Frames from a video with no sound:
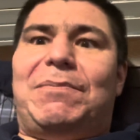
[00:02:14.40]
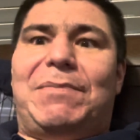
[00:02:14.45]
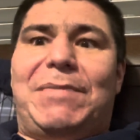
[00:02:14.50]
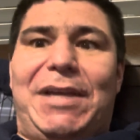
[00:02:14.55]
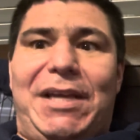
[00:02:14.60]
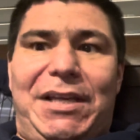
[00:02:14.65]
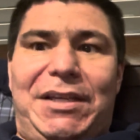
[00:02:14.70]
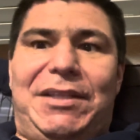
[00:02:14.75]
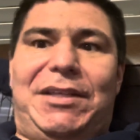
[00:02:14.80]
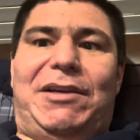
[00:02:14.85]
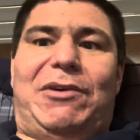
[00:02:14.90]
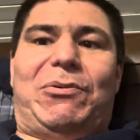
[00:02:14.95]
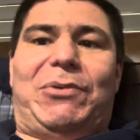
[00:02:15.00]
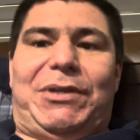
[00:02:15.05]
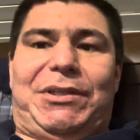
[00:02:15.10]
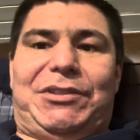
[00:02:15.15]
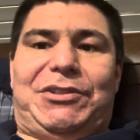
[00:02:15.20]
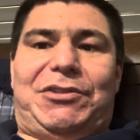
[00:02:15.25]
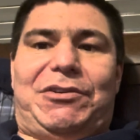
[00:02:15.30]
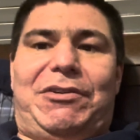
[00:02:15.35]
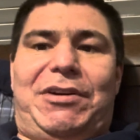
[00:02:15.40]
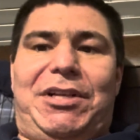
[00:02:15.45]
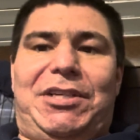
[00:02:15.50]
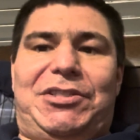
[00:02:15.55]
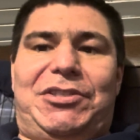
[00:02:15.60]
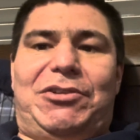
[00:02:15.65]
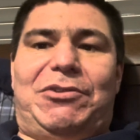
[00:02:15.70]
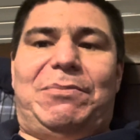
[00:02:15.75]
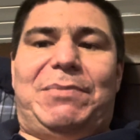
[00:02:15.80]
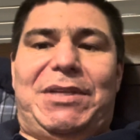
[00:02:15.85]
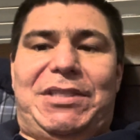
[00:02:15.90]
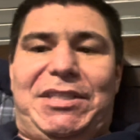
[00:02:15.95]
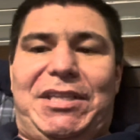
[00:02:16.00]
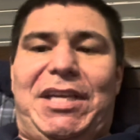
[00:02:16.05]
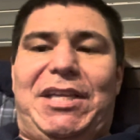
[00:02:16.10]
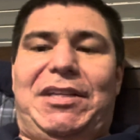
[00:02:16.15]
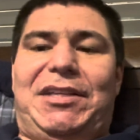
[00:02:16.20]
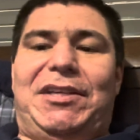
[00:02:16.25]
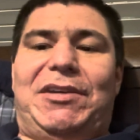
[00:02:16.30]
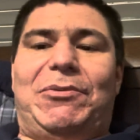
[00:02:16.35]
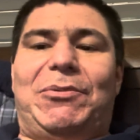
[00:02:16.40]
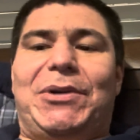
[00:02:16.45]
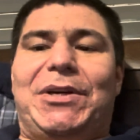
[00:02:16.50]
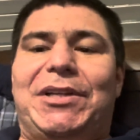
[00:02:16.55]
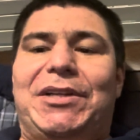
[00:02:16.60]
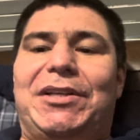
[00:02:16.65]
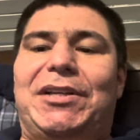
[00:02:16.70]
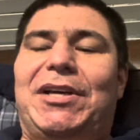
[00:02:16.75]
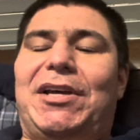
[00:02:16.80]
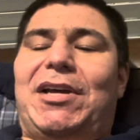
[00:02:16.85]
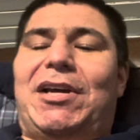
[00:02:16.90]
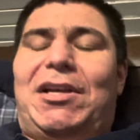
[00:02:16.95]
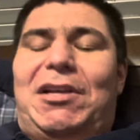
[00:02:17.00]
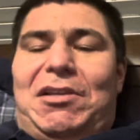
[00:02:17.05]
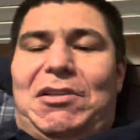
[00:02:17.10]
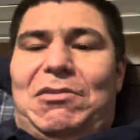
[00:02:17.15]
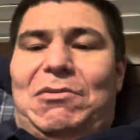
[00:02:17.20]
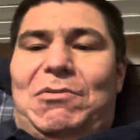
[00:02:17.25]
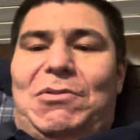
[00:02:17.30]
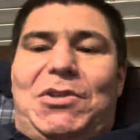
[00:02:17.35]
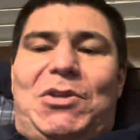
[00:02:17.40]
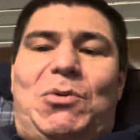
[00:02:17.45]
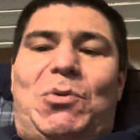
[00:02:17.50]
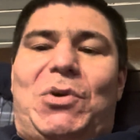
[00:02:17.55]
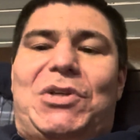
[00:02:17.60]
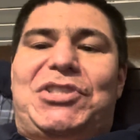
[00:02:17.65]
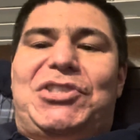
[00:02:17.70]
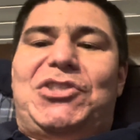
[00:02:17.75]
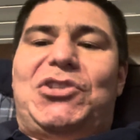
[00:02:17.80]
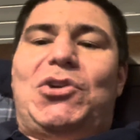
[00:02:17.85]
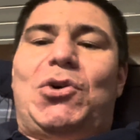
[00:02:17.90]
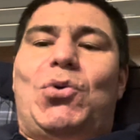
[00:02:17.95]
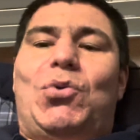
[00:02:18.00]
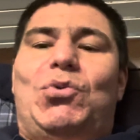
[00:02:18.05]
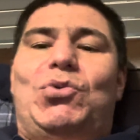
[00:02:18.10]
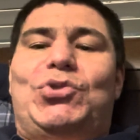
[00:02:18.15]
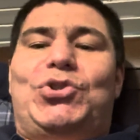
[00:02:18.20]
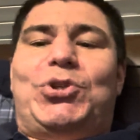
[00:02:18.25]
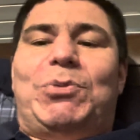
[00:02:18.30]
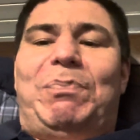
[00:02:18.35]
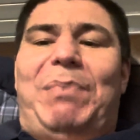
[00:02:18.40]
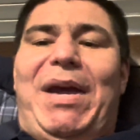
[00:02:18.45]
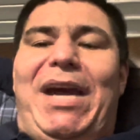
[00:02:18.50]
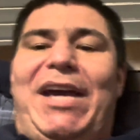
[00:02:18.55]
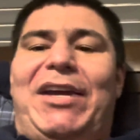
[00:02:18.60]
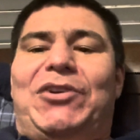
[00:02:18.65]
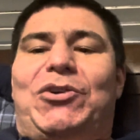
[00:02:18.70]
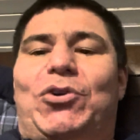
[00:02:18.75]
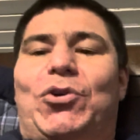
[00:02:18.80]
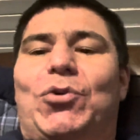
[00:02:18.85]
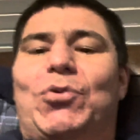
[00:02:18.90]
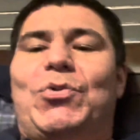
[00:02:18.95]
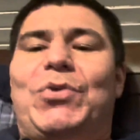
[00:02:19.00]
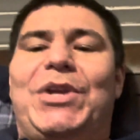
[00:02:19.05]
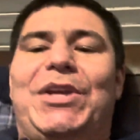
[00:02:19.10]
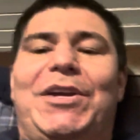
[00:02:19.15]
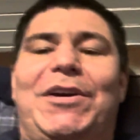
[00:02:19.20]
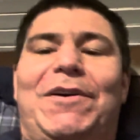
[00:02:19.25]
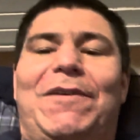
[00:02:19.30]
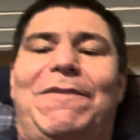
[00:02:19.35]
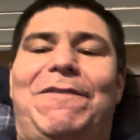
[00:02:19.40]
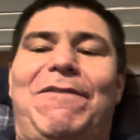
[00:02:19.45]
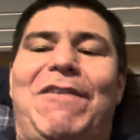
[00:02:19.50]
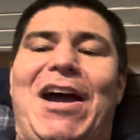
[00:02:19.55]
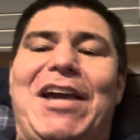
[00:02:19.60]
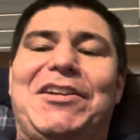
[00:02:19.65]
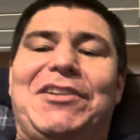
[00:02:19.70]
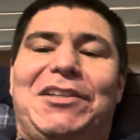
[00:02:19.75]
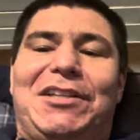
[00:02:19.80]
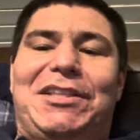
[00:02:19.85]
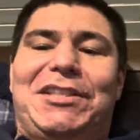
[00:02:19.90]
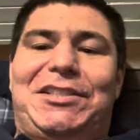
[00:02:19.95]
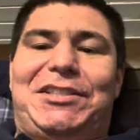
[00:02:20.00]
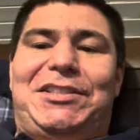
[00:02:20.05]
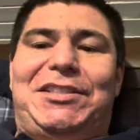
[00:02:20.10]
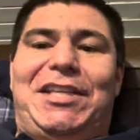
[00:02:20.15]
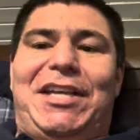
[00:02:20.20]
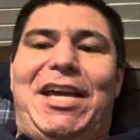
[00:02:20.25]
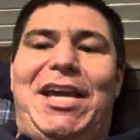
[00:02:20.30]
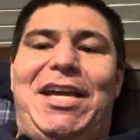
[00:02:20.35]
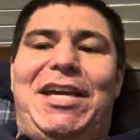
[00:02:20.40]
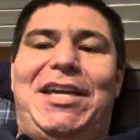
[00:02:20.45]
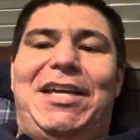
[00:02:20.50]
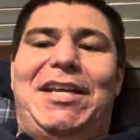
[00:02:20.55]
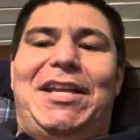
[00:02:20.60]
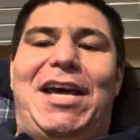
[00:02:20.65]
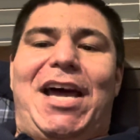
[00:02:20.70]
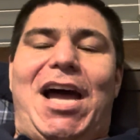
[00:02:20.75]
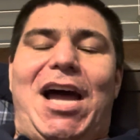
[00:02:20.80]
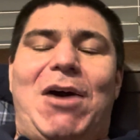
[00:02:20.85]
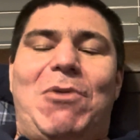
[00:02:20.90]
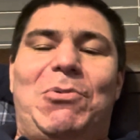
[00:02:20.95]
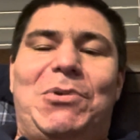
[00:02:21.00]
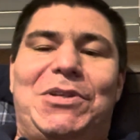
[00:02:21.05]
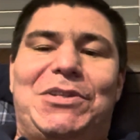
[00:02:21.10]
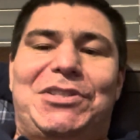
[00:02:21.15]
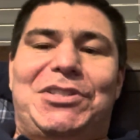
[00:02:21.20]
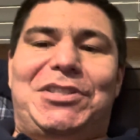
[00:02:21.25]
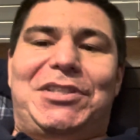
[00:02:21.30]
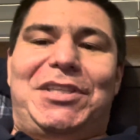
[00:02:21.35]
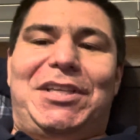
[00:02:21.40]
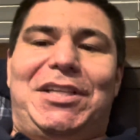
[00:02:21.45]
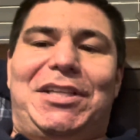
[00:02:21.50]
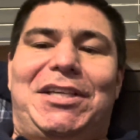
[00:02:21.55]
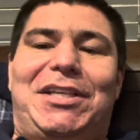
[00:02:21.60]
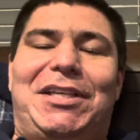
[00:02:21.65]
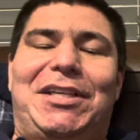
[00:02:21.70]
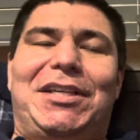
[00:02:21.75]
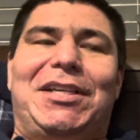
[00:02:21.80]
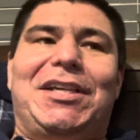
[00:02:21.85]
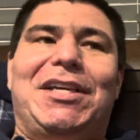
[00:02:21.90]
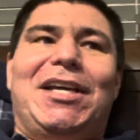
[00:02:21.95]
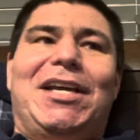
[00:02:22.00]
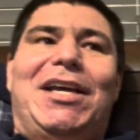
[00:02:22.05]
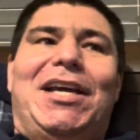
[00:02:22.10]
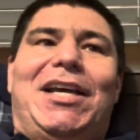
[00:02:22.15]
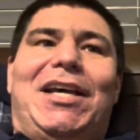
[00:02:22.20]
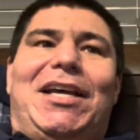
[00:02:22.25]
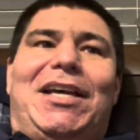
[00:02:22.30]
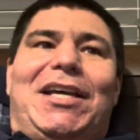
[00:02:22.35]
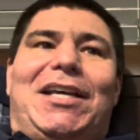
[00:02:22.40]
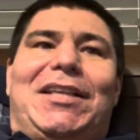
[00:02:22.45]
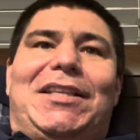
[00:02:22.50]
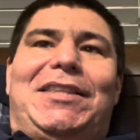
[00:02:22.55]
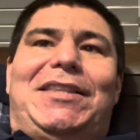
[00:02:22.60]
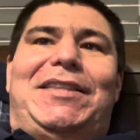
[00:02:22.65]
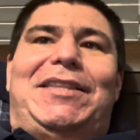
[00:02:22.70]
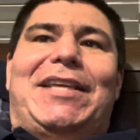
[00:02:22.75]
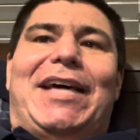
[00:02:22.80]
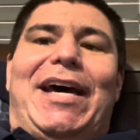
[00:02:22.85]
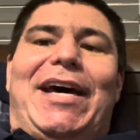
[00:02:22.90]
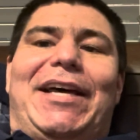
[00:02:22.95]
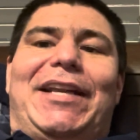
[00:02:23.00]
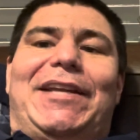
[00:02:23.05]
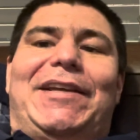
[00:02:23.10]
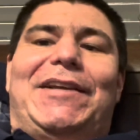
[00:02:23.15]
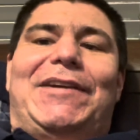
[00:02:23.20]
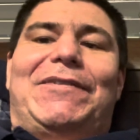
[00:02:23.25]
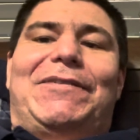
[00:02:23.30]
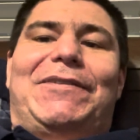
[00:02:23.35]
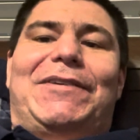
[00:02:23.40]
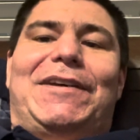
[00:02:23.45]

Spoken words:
India wins, all right? So Miss India win. There was no Japan-Korea finalist, and I was thinking that if